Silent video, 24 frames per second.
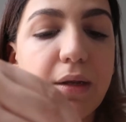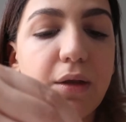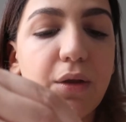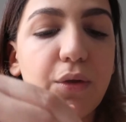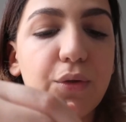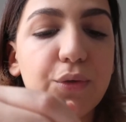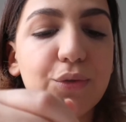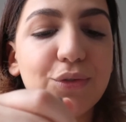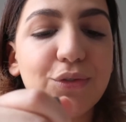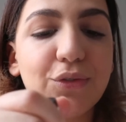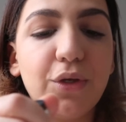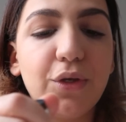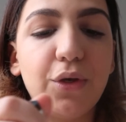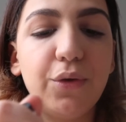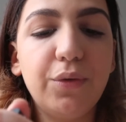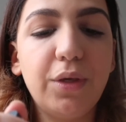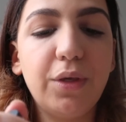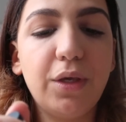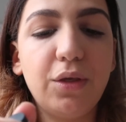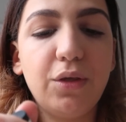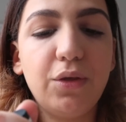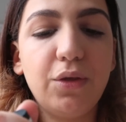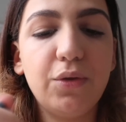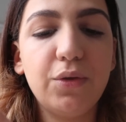also
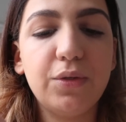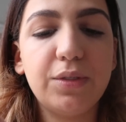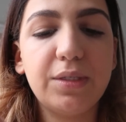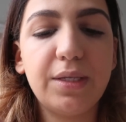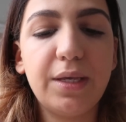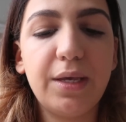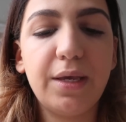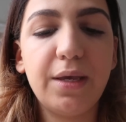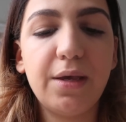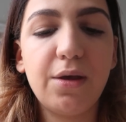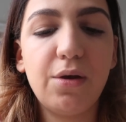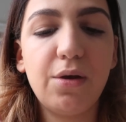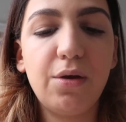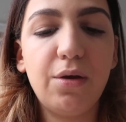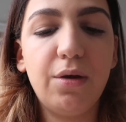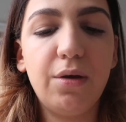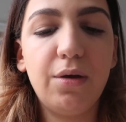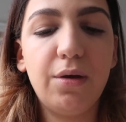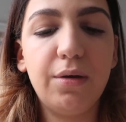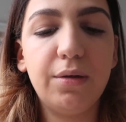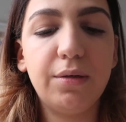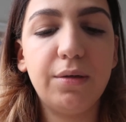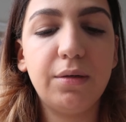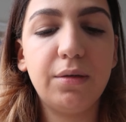use it
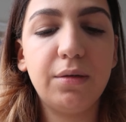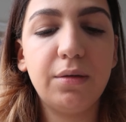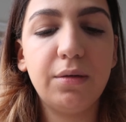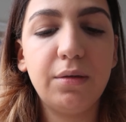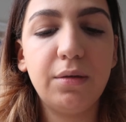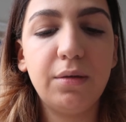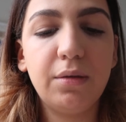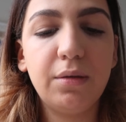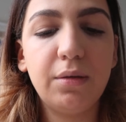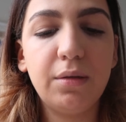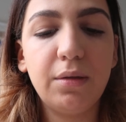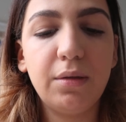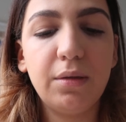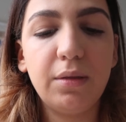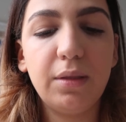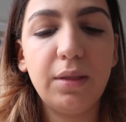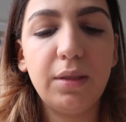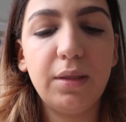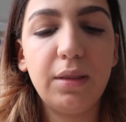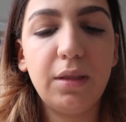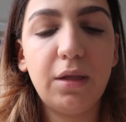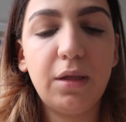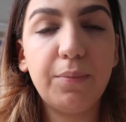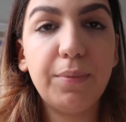on
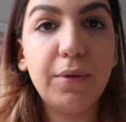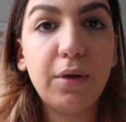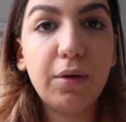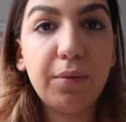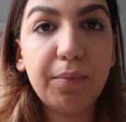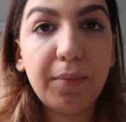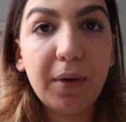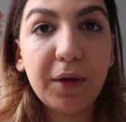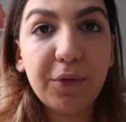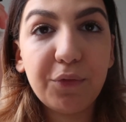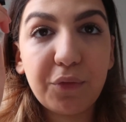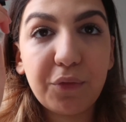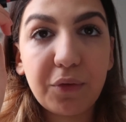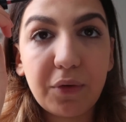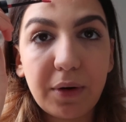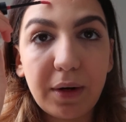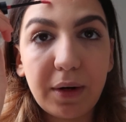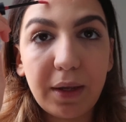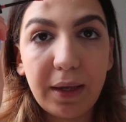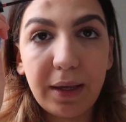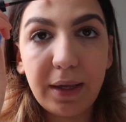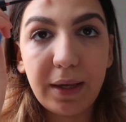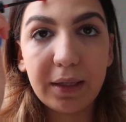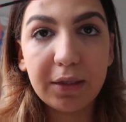a little bit on my
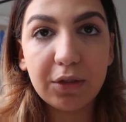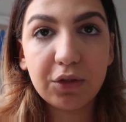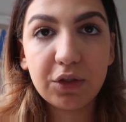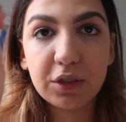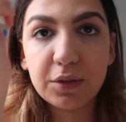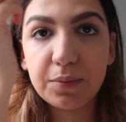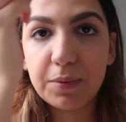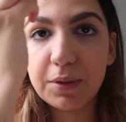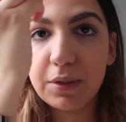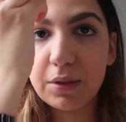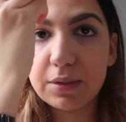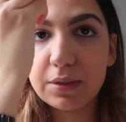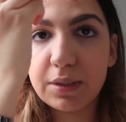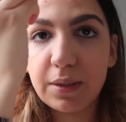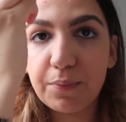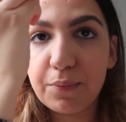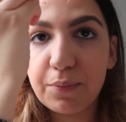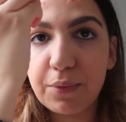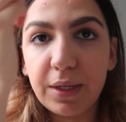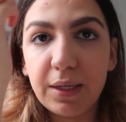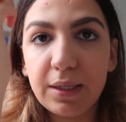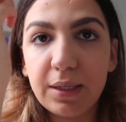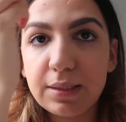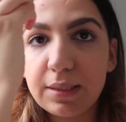forehead, just because it
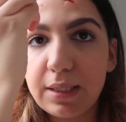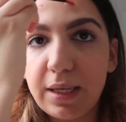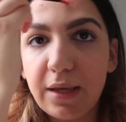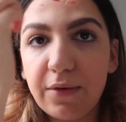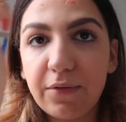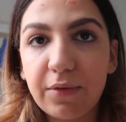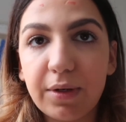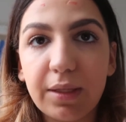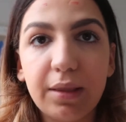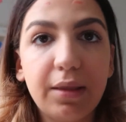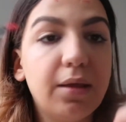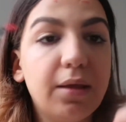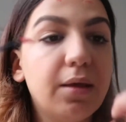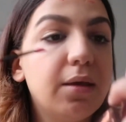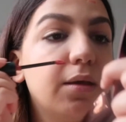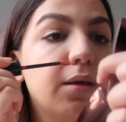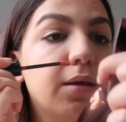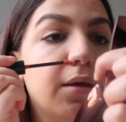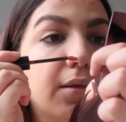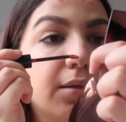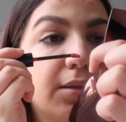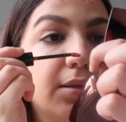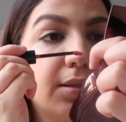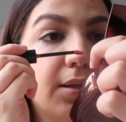brings everything
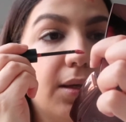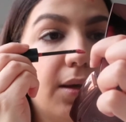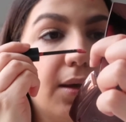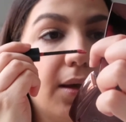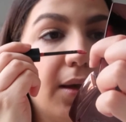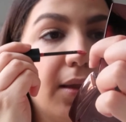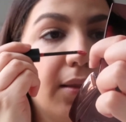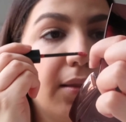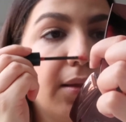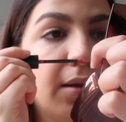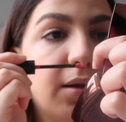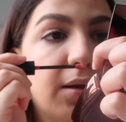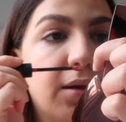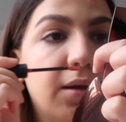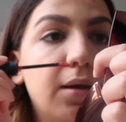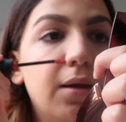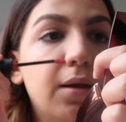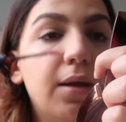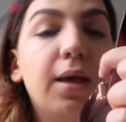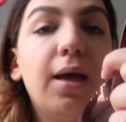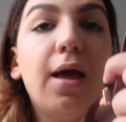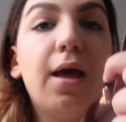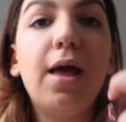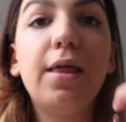together,
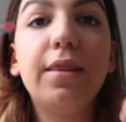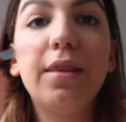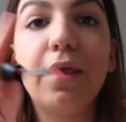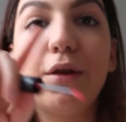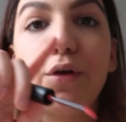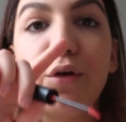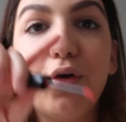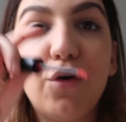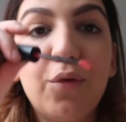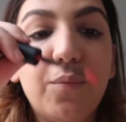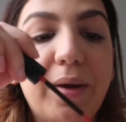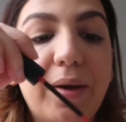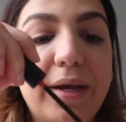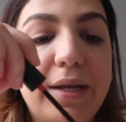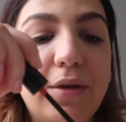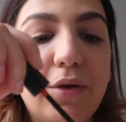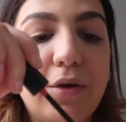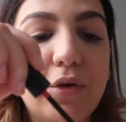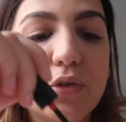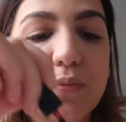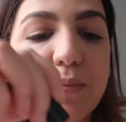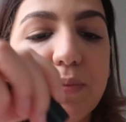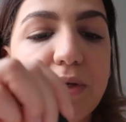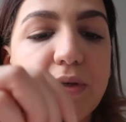and then on my
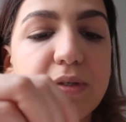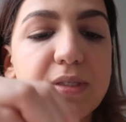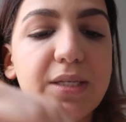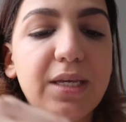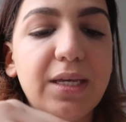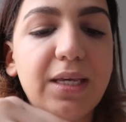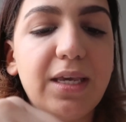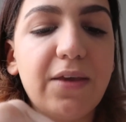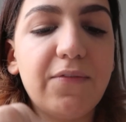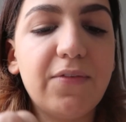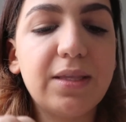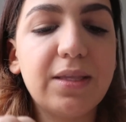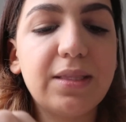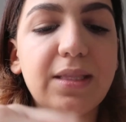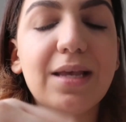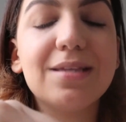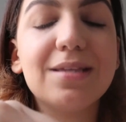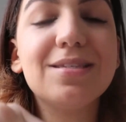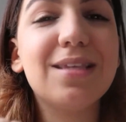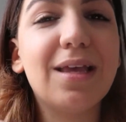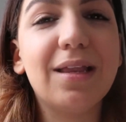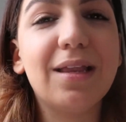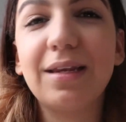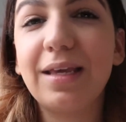nose because it gives it that
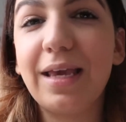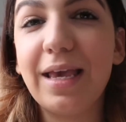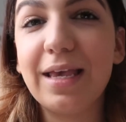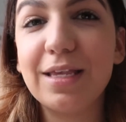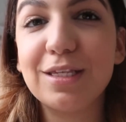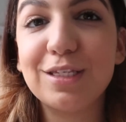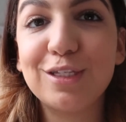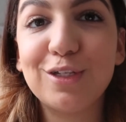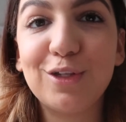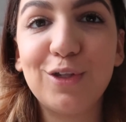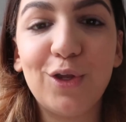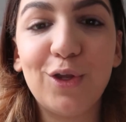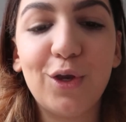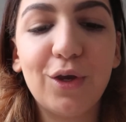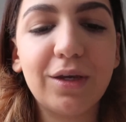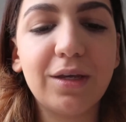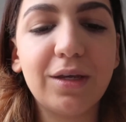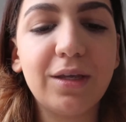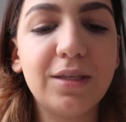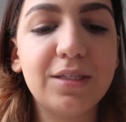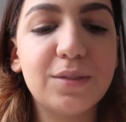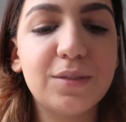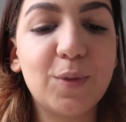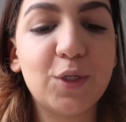sun-kissed
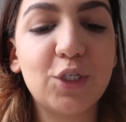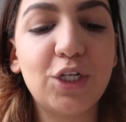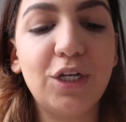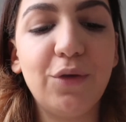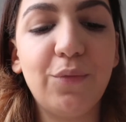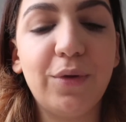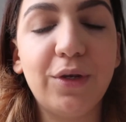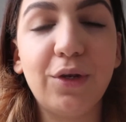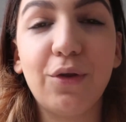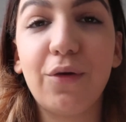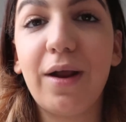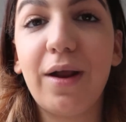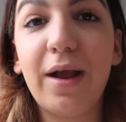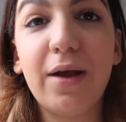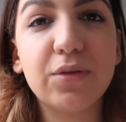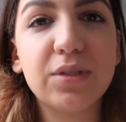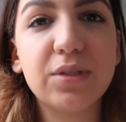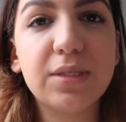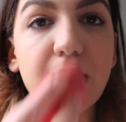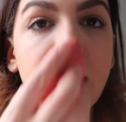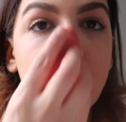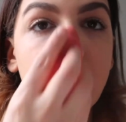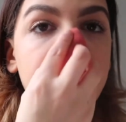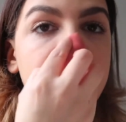look, especially when you're
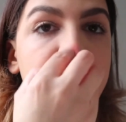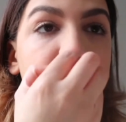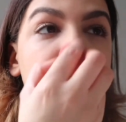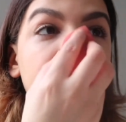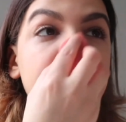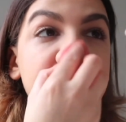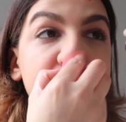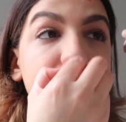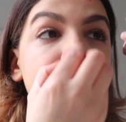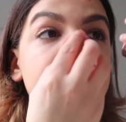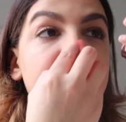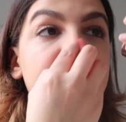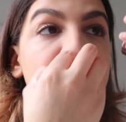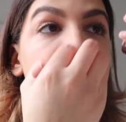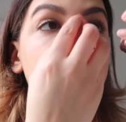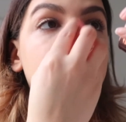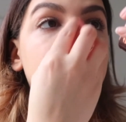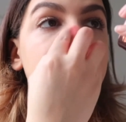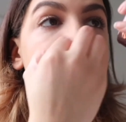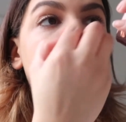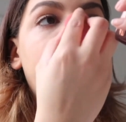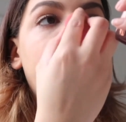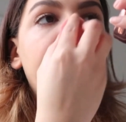outside and it's sunny.